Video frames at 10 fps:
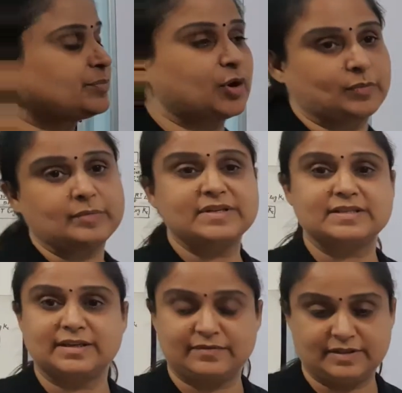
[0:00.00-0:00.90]
problem is
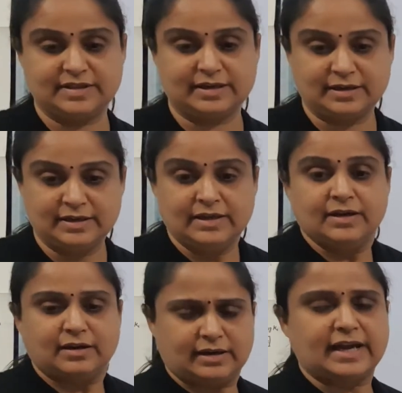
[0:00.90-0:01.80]
there with the,
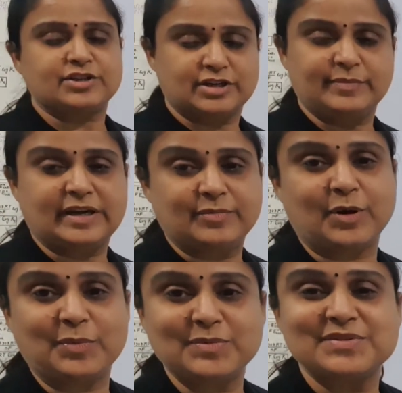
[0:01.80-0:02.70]
actually many
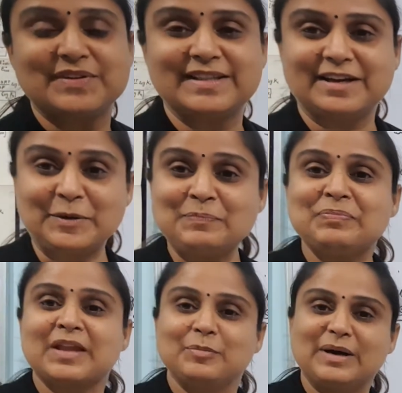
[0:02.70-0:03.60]
problems were there,
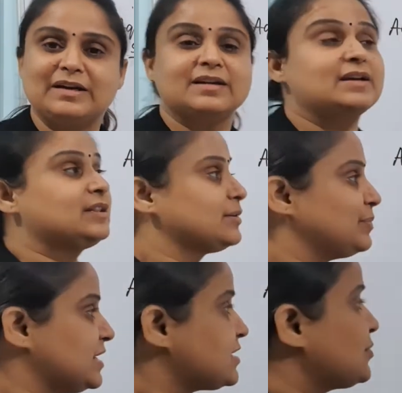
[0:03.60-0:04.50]
but the
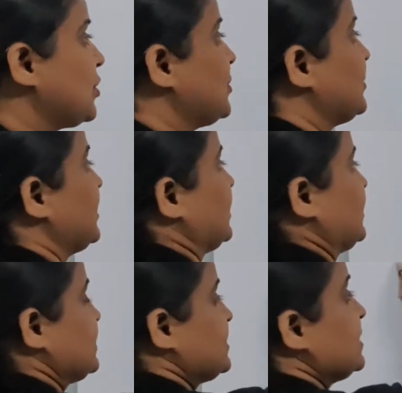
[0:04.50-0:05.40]
major problem here
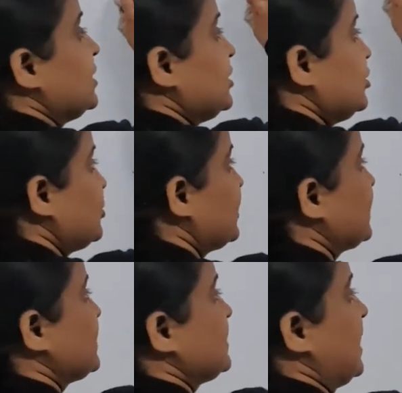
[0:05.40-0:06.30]
is during
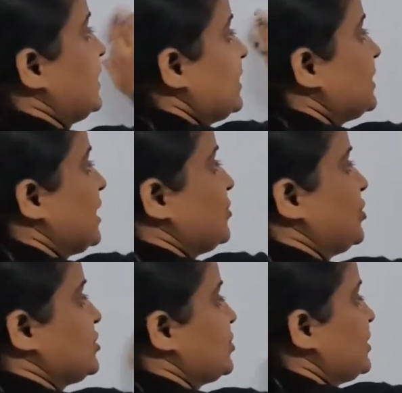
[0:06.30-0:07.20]
the starting time
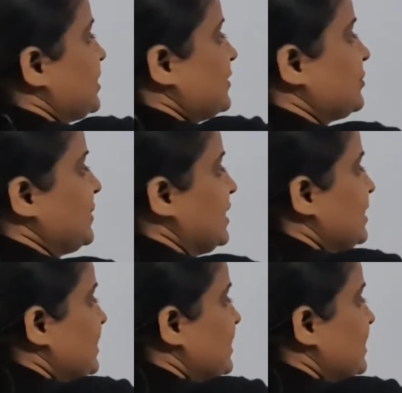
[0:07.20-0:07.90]
also there were many